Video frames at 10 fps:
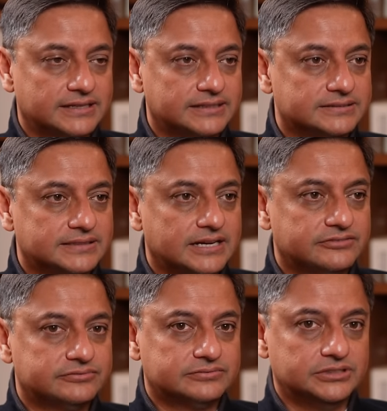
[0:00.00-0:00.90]
that is
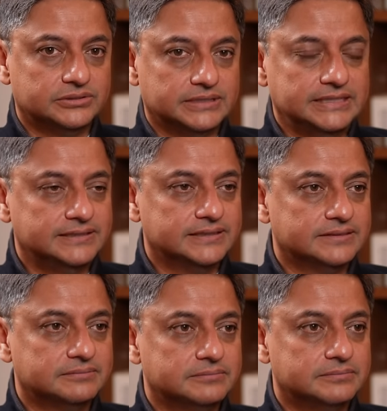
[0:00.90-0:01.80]
that you know indian
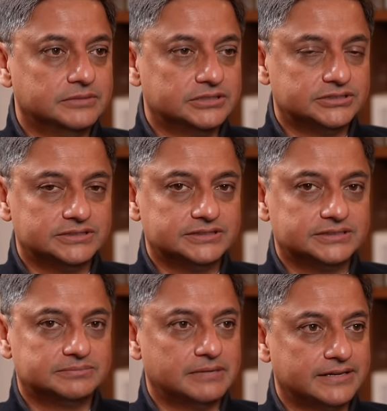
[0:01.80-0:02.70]

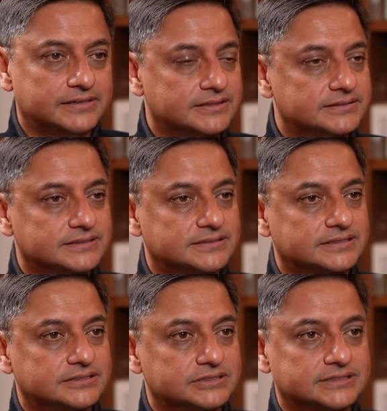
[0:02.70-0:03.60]
merchants mariners
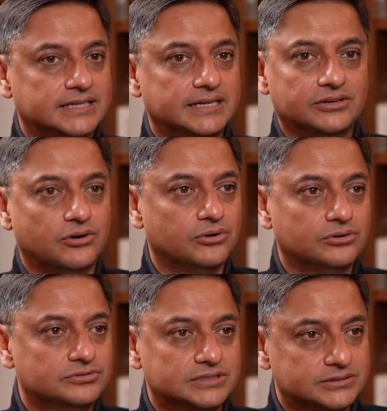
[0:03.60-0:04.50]
etc were sailing all
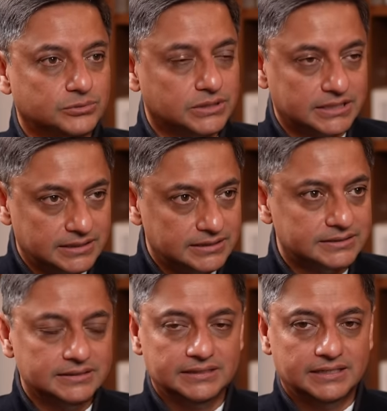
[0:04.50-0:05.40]
over the world
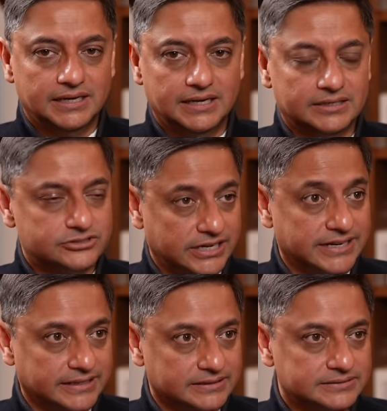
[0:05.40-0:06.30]
uh,
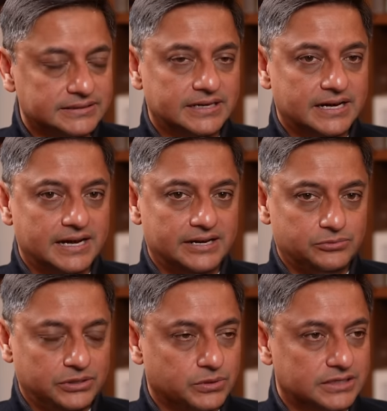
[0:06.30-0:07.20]
trading and
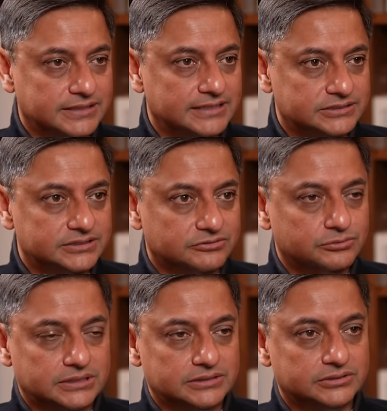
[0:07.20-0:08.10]
we were the engine of
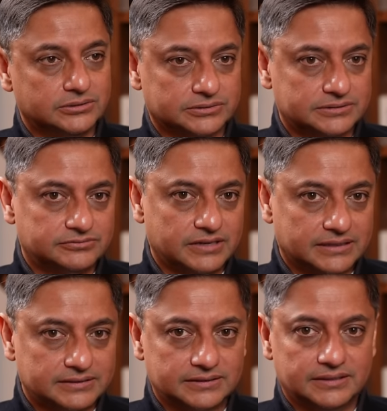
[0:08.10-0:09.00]
world growth. In
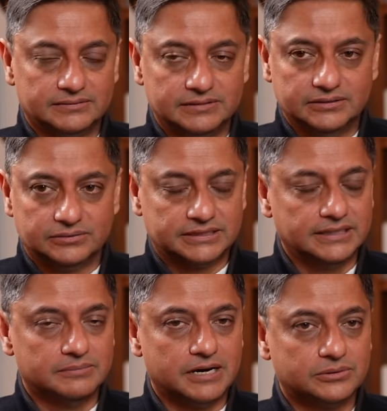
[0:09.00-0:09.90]
fact, uh, you know,
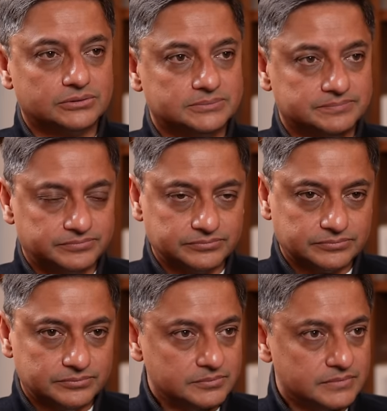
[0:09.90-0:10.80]
till about
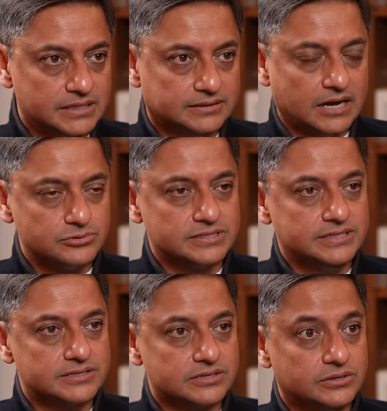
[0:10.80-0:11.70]
thousand
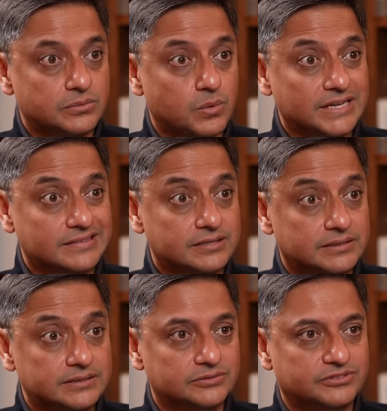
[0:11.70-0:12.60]
years ago, one
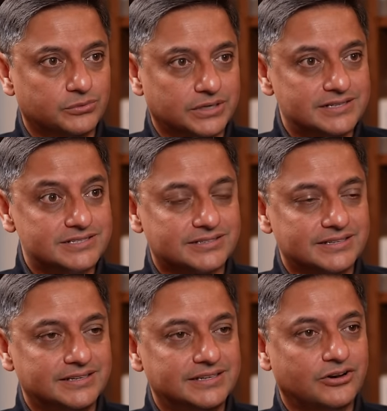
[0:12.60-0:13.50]
third of the world's
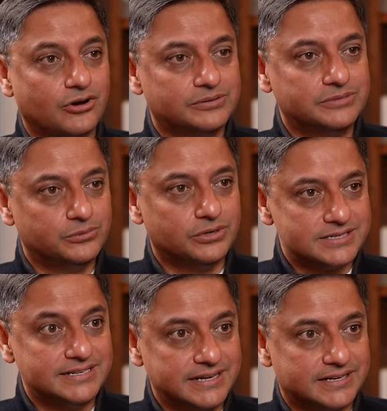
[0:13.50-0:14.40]
economy was
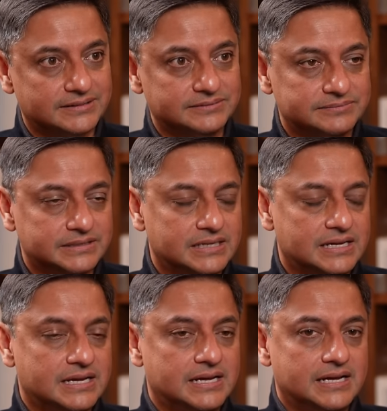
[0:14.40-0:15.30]
India.
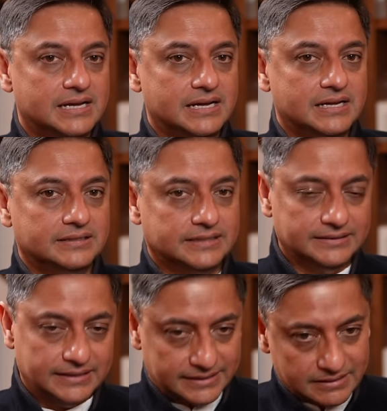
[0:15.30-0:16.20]

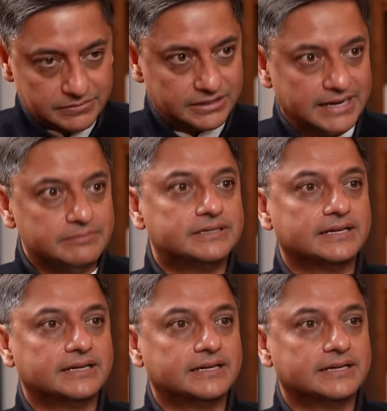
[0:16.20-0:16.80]
Then that number kept